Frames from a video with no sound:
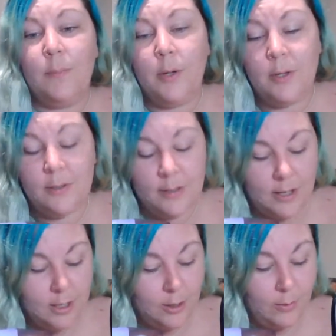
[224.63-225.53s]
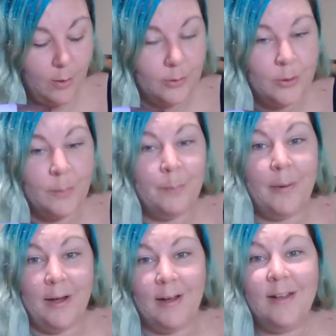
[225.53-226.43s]
put you on your
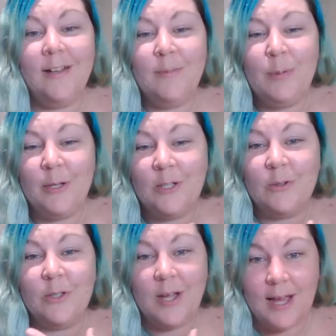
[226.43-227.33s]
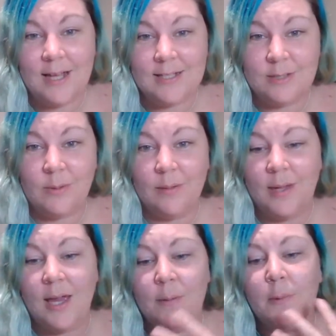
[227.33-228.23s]
butt. Put you on your ass is what I'm
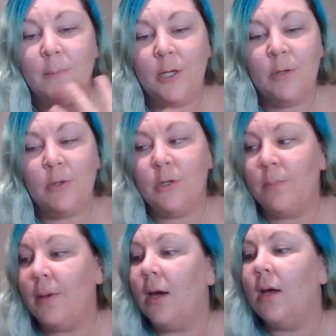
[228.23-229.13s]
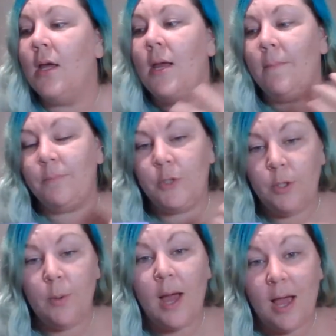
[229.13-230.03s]
getting, but put you on your butt.
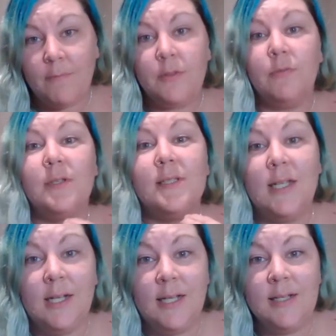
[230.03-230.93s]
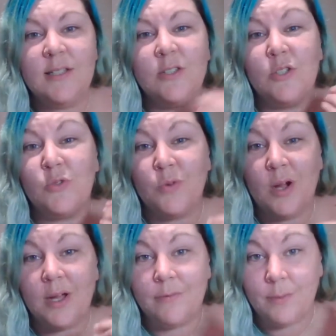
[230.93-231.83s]
You have the resilience, the
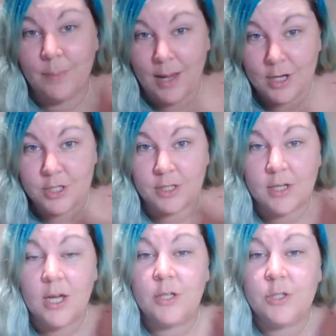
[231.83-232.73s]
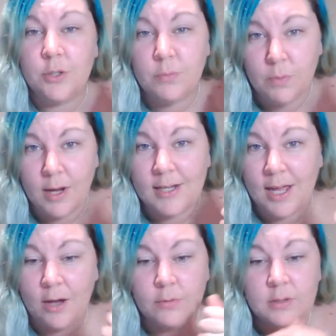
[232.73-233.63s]
drive, the passion to ride
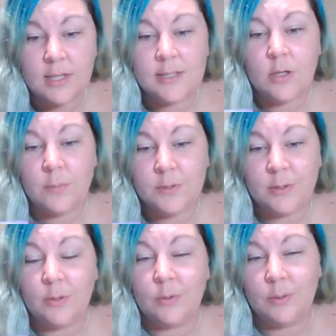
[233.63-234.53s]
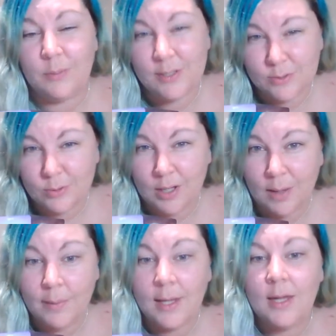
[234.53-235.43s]
out this obstacle that we saw
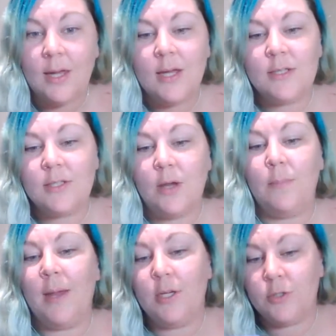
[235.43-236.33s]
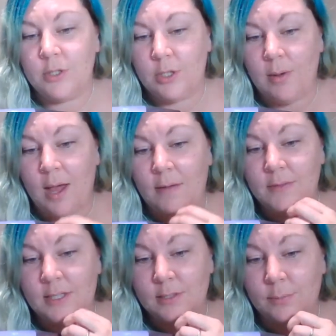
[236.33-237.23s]
coming. So make sure that you have
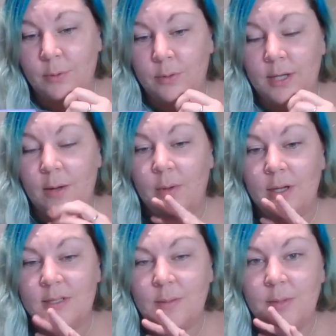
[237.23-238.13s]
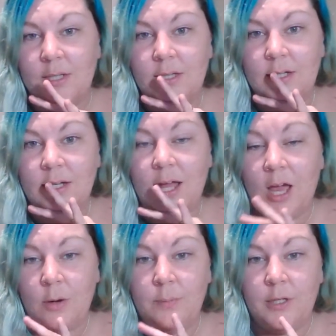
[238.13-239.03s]
this support network, somebody that can
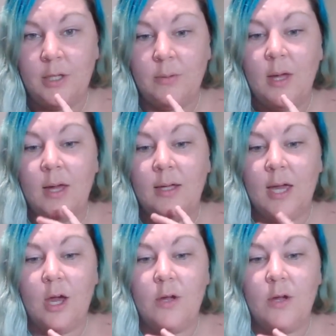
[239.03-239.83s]
help you get